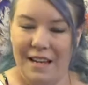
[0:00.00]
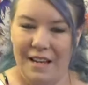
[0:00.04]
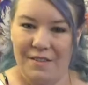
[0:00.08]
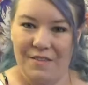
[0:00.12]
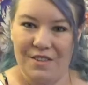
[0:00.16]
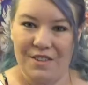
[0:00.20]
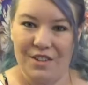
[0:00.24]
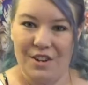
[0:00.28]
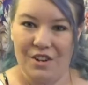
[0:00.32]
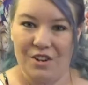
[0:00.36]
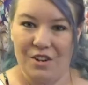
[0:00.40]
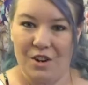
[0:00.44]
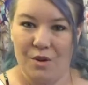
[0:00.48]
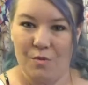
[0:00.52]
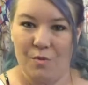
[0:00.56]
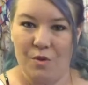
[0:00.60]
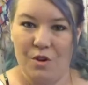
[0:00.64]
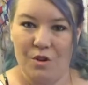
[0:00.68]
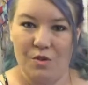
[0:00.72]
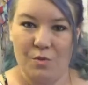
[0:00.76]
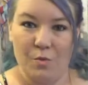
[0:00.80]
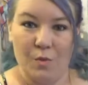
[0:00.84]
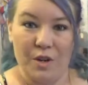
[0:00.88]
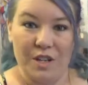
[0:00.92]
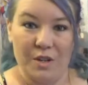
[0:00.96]
If you don't know
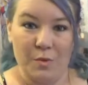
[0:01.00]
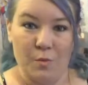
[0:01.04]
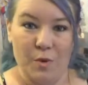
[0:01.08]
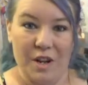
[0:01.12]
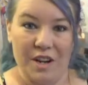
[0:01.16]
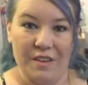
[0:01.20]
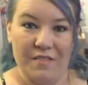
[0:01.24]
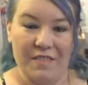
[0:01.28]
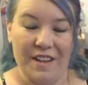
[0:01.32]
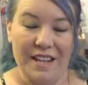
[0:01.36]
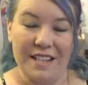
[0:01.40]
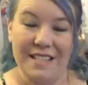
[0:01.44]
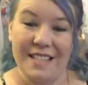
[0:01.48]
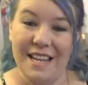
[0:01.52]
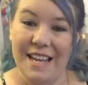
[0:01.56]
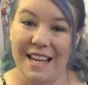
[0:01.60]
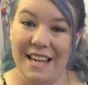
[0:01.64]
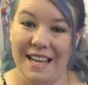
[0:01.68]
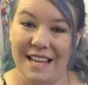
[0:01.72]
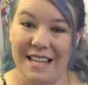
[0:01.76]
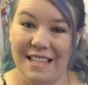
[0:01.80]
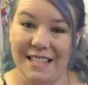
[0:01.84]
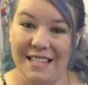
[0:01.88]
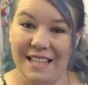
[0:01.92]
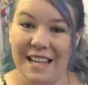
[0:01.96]
what Winter
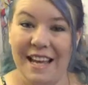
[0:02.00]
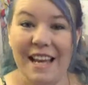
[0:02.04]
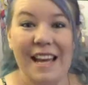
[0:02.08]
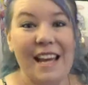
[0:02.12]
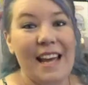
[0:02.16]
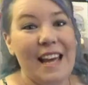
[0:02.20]
Wonderfest is,